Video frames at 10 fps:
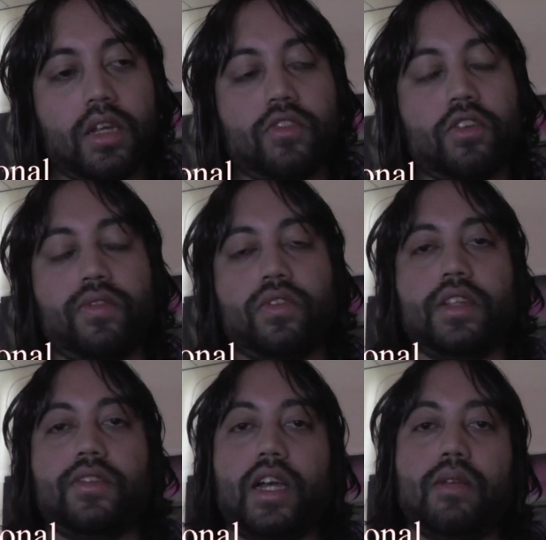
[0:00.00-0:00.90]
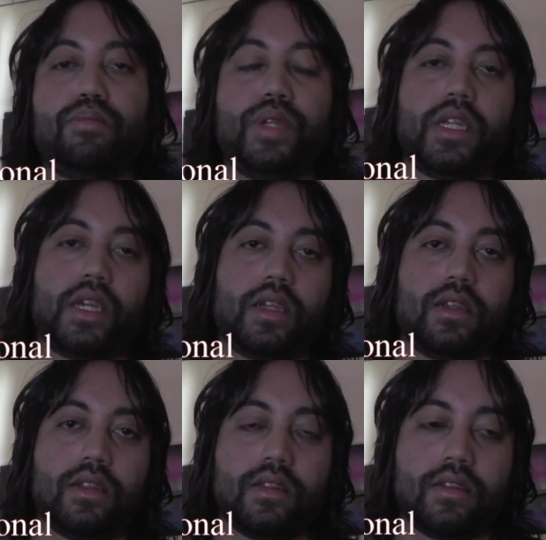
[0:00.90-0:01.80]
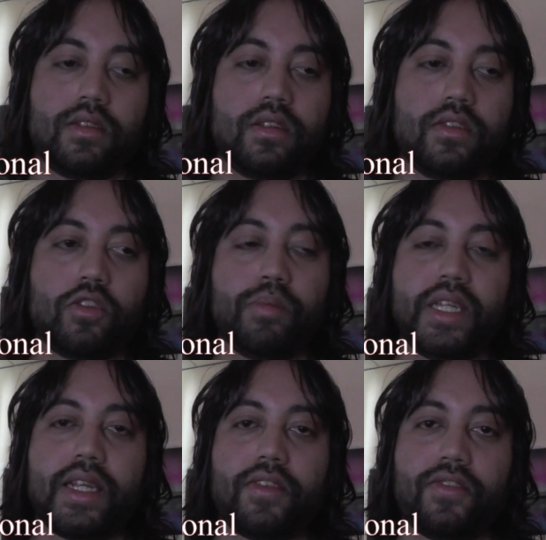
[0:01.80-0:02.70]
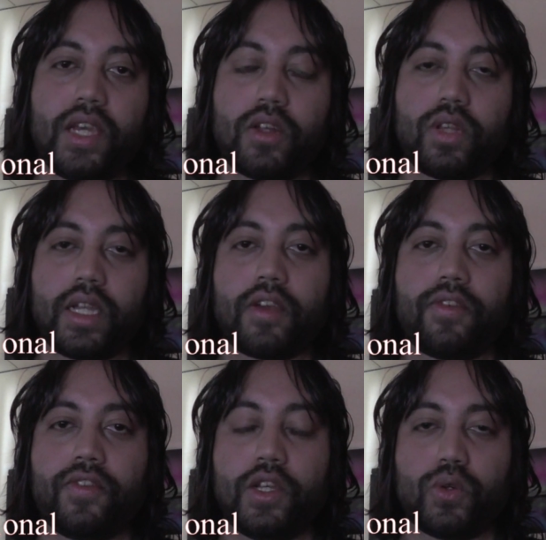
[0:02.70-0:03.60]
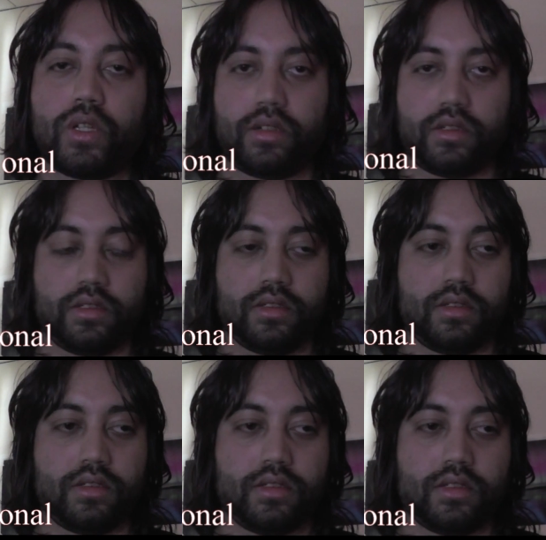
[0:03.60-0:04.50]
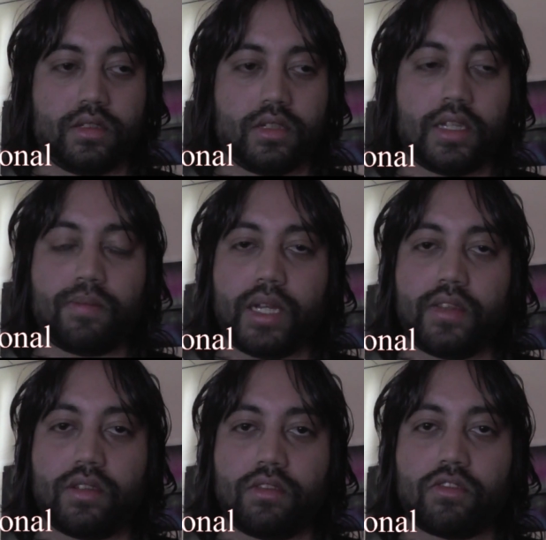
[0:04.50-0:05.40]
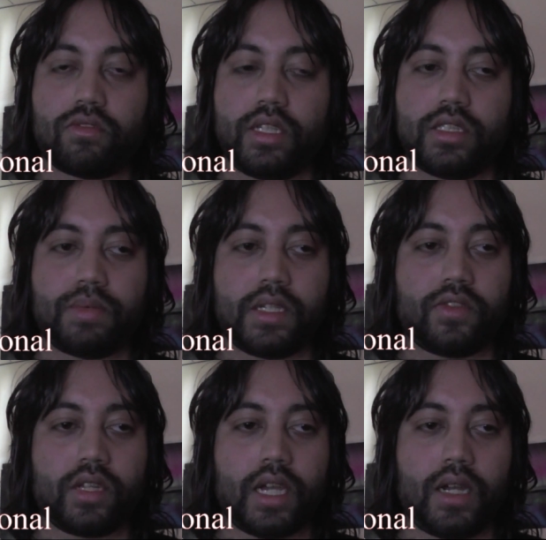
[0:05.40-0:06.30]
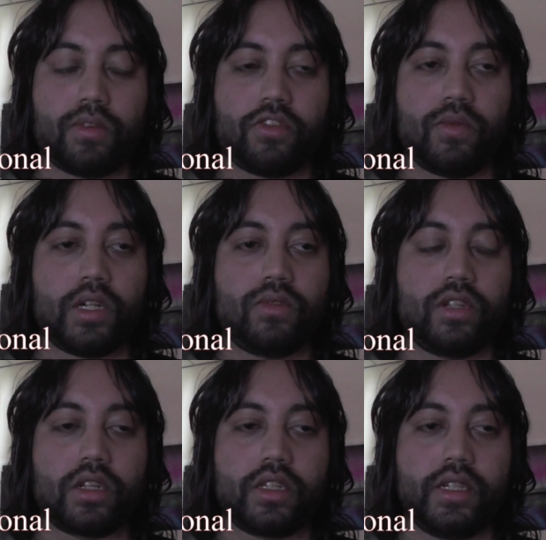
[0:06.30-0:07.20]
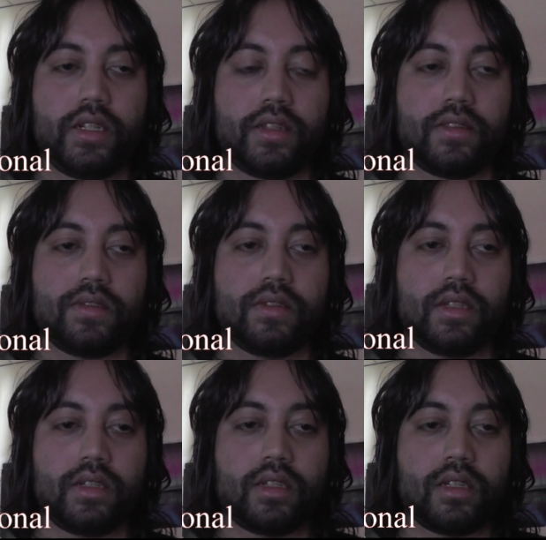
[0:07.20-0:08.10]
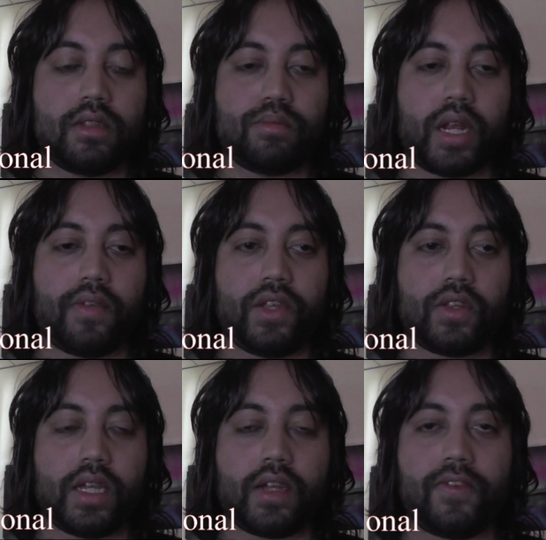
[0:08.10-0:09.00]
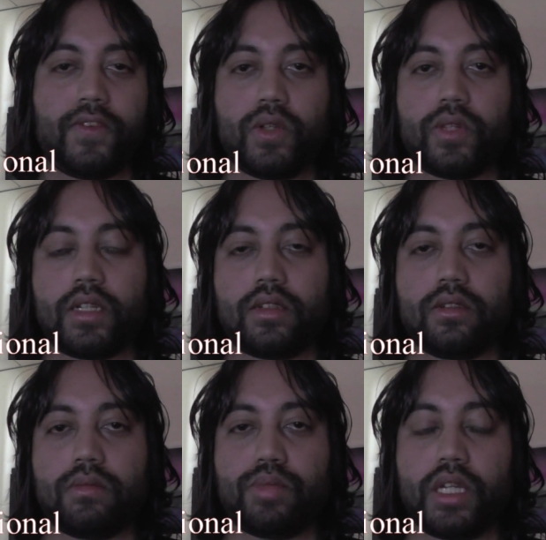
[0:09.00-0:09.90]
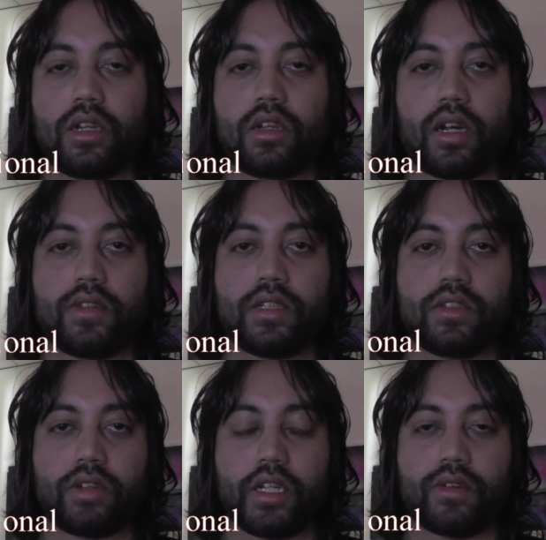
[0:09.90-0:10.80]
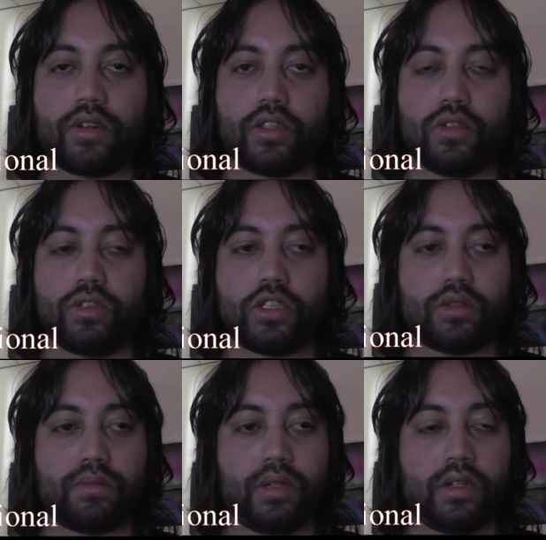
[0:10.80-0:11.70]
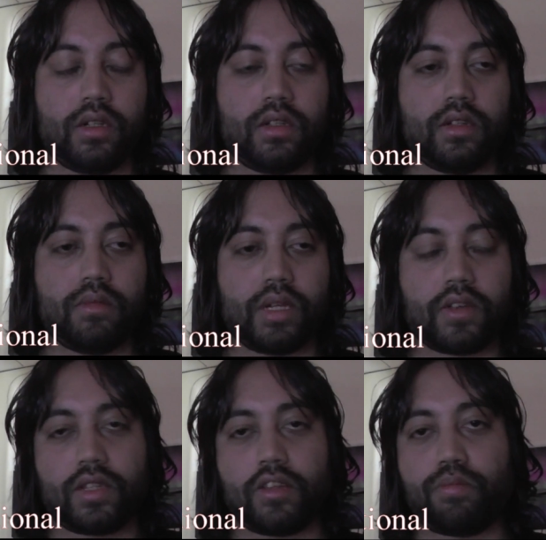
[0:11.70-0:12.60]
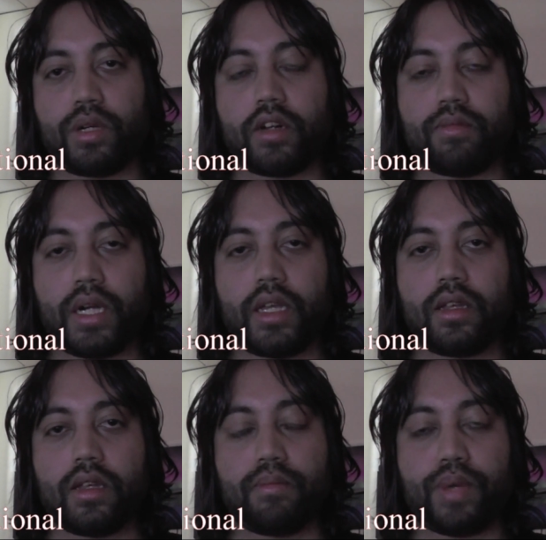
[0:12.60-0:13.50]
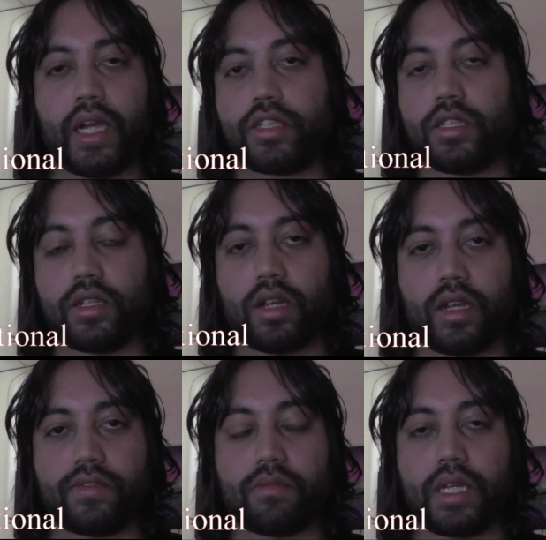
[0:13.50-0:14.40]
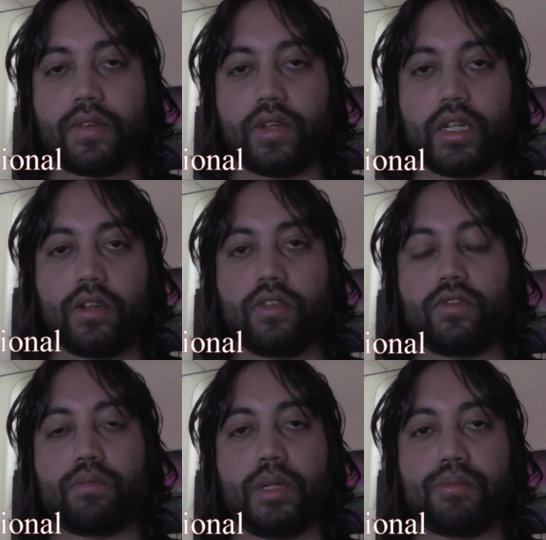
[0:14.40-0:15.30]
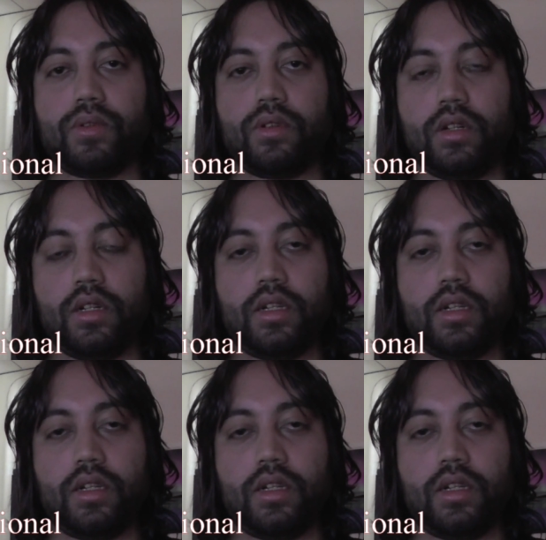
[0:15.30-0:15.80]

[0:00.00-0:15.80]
So for the time being, to me that felt like a failure. It might sound strange because I was the one who deleted it, but I felt like I failed at being a content creator on YouTube, because that's part of my passion in life, to make videos for people